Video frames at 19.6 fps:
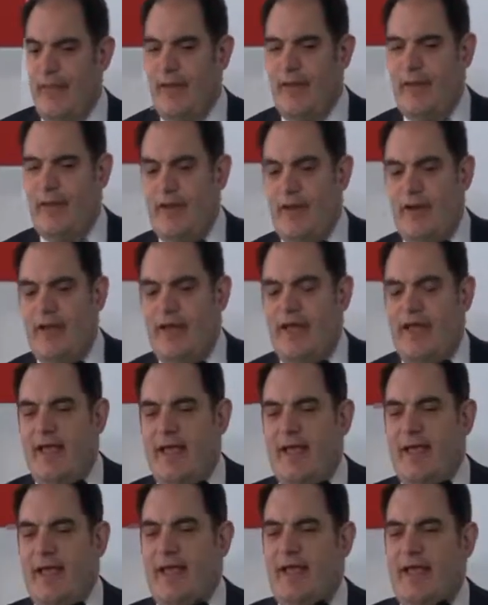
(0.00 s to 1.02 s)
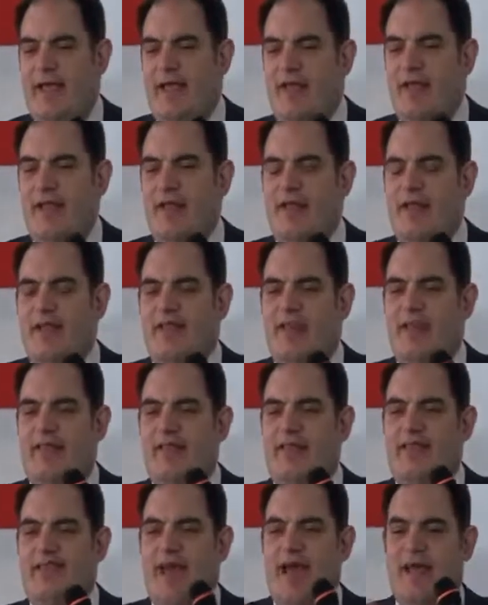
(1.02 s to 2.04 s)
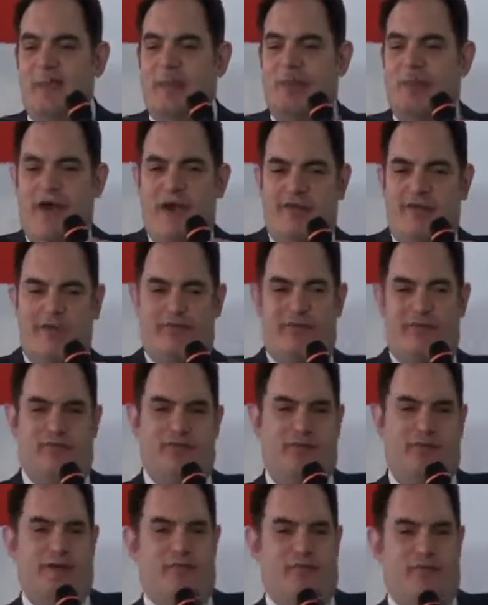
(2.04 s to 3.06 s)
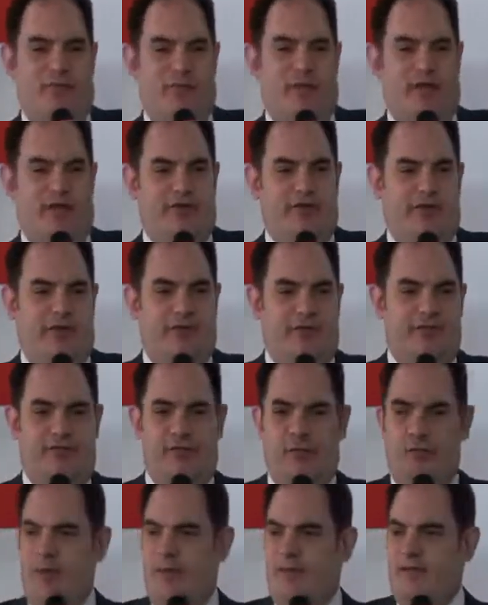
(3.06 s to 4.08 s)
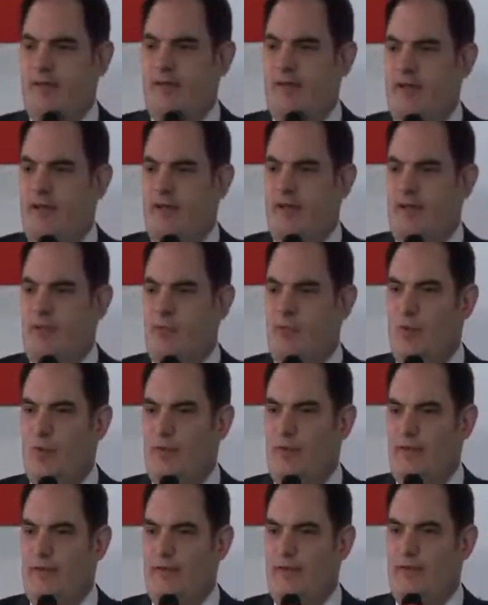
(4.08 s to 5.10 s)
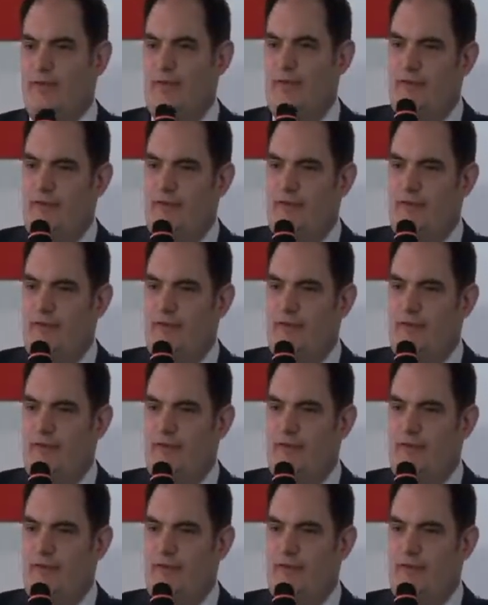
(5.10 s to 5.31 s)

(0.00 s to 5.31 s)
Now, that process of transformation from 1991,